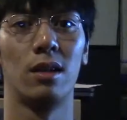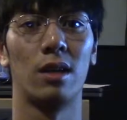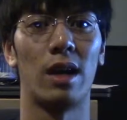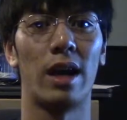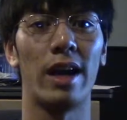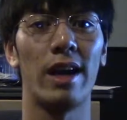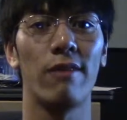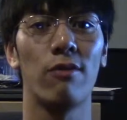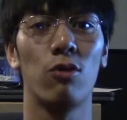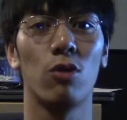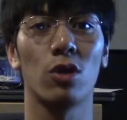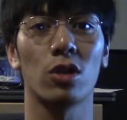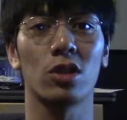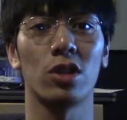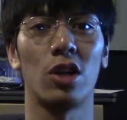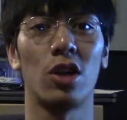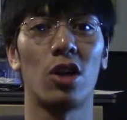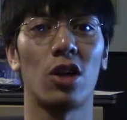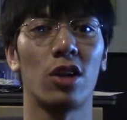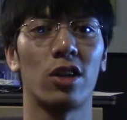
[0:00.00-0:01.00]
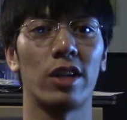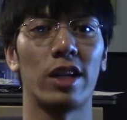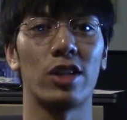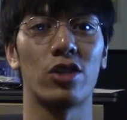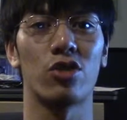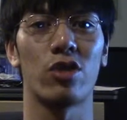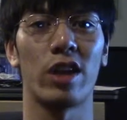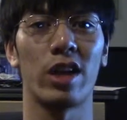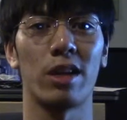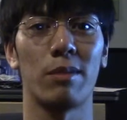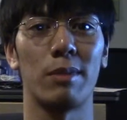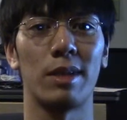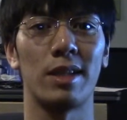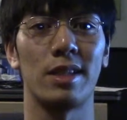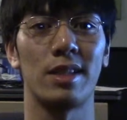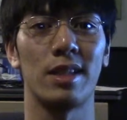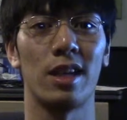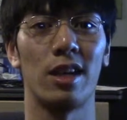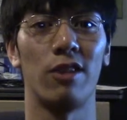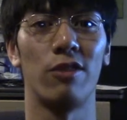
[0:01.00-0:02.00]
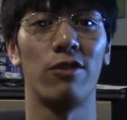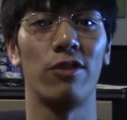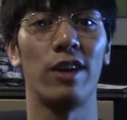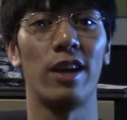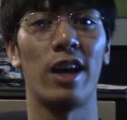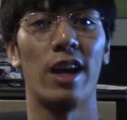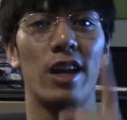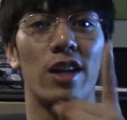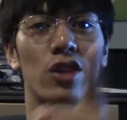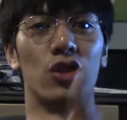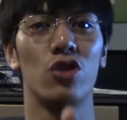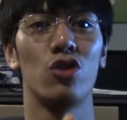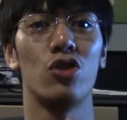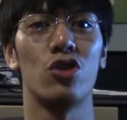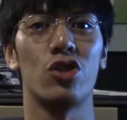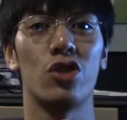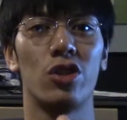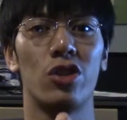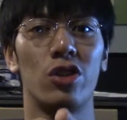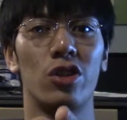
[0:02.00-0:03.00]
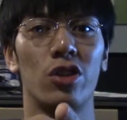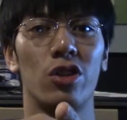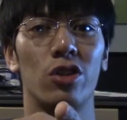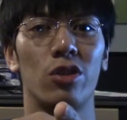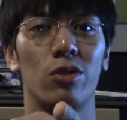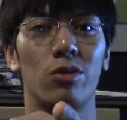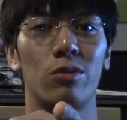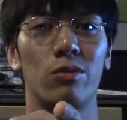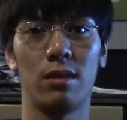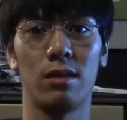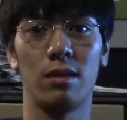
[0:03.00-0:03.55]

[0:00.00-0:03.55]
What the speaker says: I have worked hard at trying it myself, and you should too.